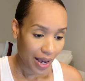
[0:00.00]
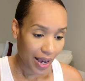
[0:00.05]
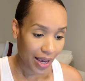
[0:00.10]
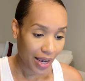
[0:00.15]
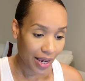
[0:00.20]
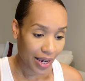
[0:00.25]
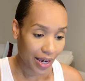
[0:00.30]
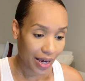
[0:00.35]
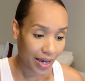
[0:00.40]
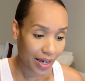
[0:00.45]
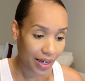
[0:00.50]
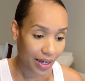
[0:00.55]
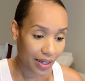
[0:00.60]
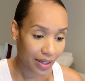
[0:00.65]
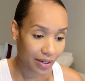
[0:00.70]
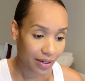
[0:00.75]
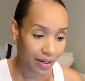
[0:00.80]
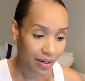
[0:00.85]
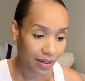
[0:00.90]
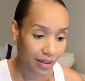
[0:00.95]

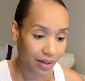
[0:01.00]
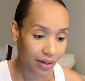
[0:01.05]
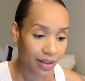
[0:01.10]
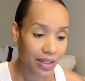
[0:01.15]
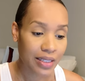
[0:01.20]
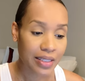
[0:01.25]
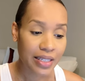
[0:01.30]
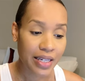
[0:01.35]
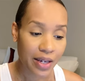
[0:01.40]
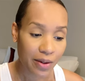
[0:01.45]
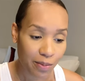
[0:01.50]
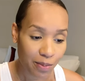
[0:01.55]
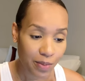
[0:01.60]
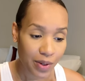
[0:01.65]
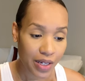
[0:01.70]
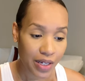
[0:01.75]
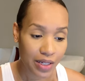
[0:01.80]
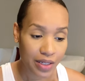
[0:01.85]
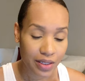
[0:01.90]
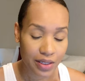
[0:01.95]
and the 10
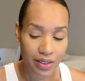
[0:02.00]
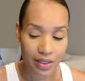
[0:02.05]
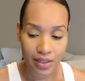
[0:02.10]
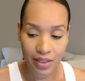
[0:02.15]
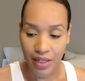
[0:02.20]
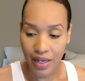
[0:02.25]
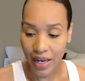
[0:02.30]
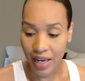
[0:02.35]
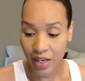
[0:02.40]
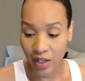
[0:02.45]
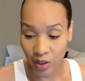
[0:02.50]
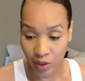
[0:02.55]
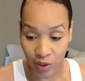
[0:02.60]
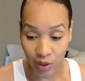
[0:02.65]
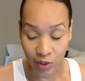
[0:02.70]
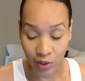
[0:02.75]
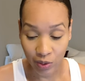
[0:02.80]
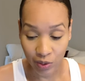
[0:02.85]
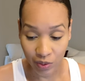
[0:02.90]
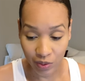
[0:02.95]
piece
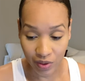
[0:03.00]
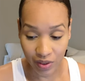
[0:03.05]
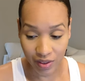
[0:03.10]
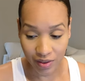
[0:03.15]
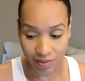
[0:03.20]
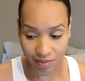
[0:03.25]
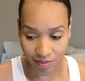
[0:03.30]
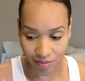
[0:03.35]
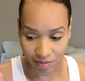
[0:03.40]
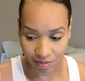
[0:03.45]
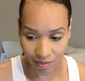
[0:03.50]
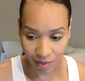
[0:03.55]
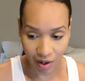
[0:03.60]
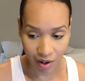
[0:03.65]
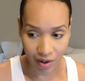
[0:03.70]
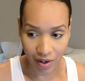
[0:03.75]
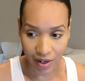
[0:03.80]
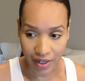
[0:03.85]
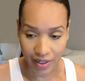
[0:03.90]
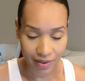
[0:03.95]
includes,
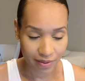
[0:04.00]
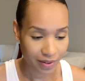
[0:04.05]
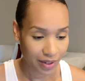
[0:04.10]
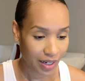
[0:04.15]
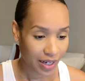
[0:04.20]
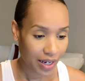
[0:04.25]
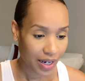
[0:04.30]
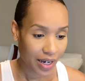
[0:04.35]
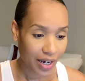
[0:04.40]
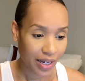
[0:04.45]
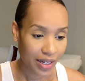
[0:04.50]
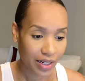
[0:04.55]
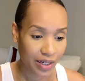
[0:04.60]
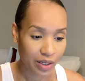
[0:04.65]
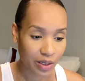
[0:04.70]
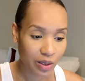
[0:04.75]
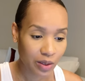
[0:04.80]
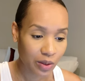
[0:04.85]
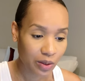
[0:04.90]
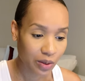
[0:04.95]
all right, it
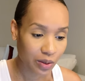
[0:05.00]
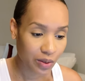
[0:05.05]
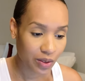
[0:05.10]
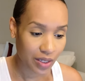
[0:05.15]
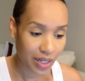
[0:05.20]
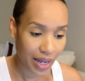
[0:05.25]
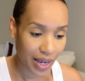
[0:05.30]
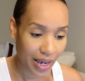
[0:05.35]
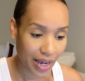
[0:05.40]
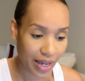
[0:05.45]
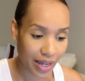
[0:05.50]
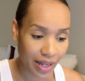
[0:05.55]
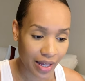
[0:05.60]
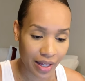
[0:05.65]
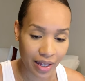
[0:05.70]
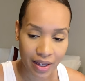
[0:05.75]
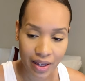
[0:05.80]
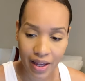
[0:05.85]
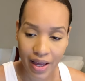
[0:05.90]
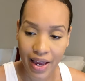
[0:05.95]
includes
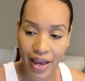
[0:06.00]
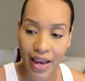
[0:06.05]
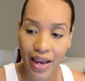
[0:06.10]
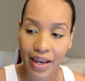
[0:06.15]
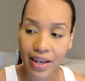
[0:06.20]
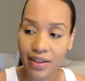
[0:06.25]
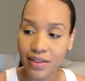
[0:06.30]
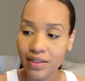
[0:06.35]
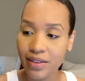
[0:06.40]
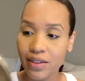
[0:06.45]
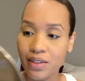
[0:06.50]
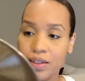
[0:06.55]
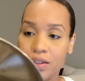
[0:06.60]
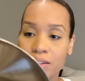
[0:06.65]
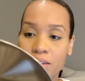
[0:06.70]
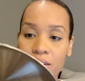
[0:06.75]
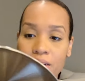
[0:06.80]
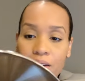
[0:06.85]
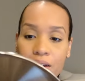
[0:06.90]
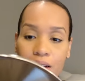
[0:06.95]
a 8
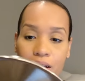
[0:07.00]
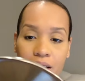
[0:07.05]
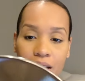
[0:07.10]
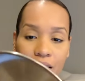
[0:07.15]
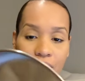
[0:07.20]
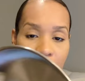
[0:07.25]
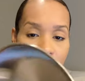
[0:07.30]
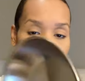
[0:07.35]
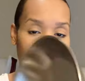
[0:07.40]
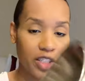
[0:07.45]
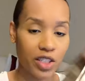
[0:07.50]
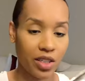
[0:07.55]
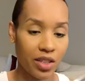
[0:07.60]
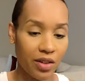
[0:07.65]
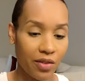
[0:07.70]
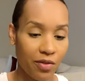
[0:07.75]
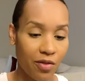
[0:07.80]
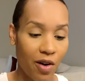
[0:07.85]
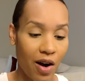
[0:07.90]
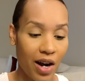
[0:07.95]
inch
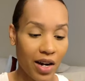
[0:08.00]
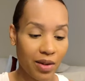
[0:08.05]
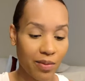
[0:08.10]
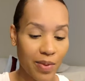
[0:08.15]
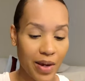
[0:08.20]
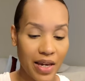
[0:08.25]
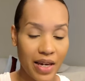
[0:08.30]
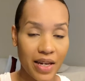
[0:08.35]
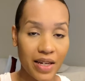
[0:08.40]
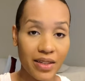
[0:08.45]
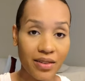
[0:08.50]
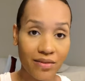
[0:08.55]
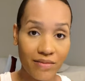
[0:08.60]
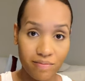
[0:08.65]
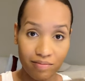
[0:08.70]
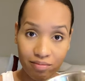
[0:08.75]
frying pan,